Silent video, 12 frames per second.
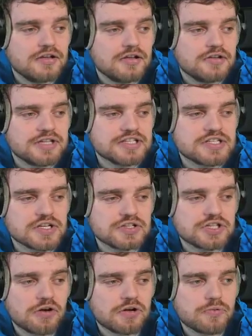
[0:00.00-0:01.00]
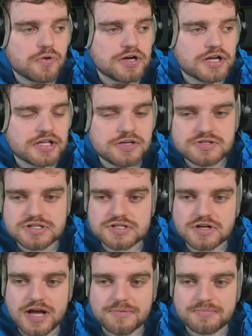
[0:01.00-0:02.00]
this is the only word I can use to
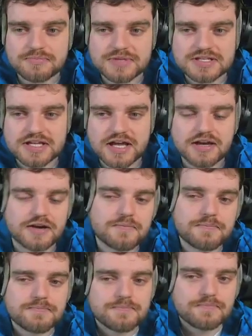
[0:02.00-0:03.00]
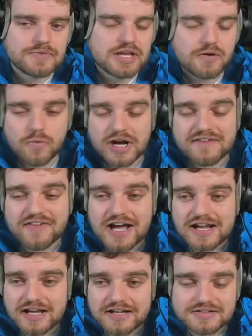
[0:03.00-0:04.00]
describe this guy here. What I've
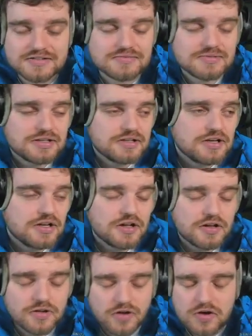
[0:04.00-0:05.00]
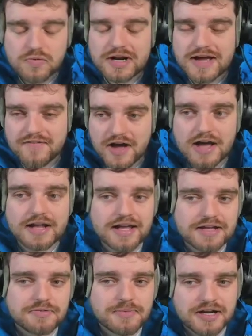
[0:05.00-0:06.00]
highlighted. Look what I've
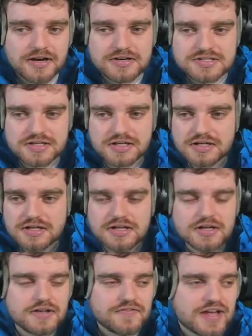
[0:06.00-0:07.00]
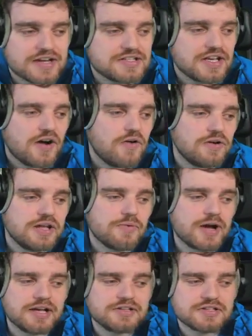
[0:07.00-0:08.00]
highlighted with my cursor. That is the only
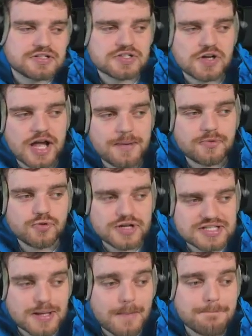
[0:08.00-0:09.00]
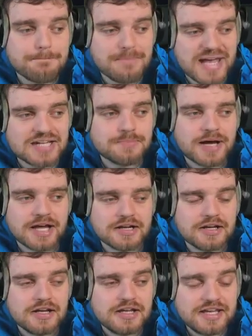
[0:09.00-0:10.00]
way to describe Khris Midman.
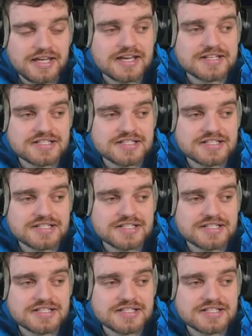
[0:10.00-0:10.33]
He is